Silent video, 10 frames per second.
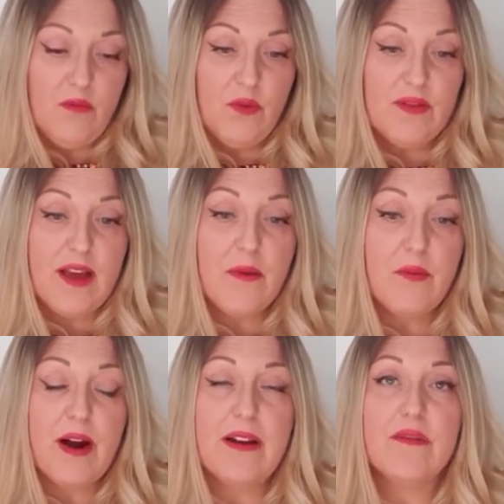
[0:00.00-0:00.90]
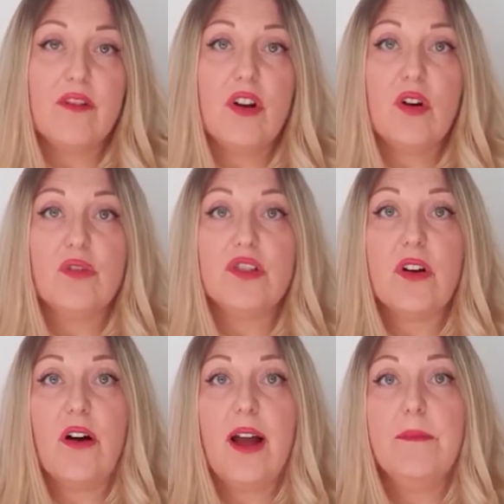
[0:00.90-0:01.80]
with that brand for a long
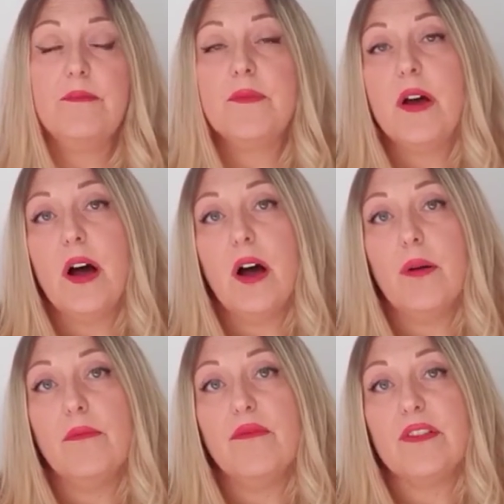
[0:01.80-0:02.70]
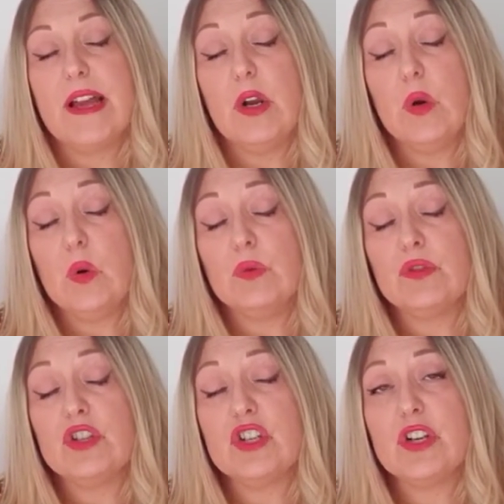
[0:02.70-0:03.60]
time for their
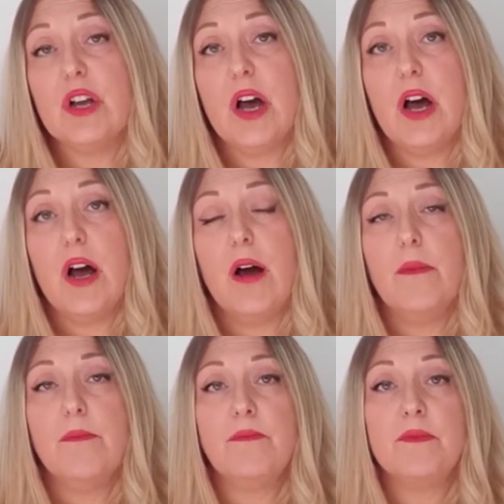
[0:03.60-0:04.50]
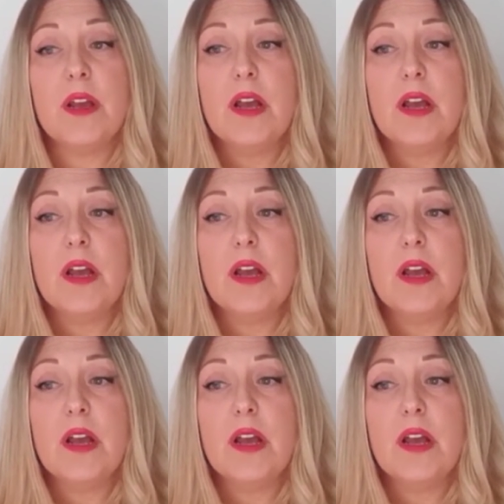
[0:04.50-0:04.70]
launch, and